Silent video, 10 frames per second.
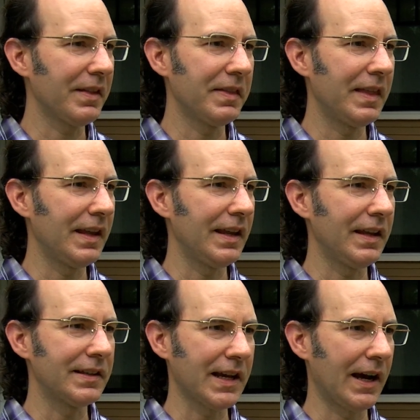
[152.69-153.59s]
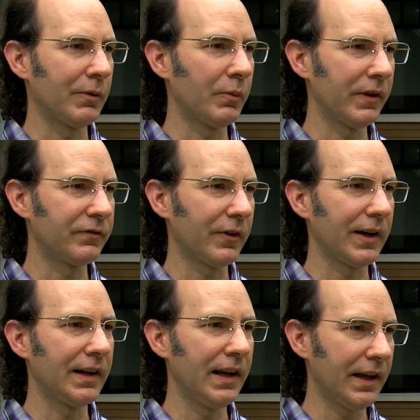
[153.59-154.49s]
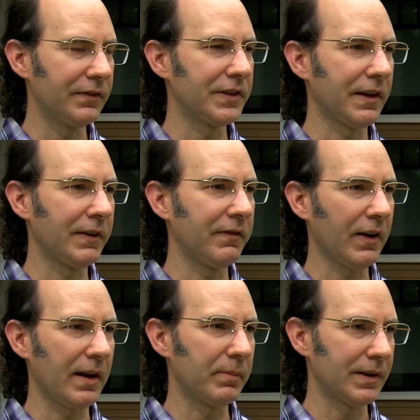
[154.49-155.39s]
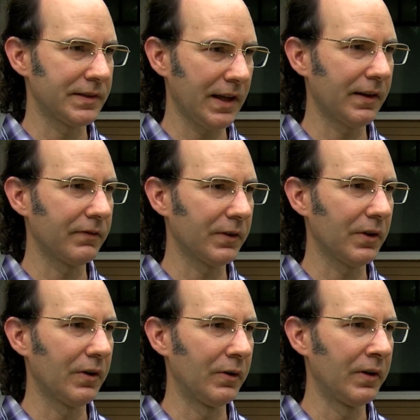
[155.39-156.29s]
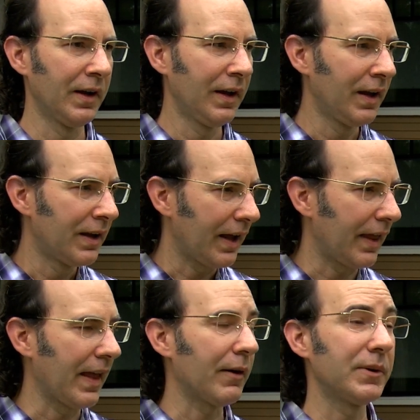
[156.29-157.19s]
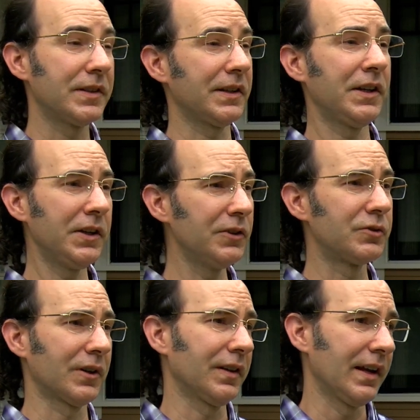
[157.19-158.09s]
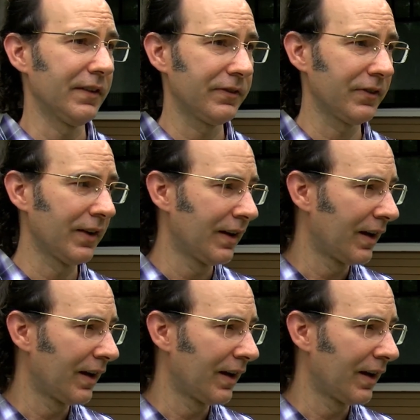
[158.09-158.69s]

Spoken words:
the town would forgive 75% of the loan. And that was a huge relief.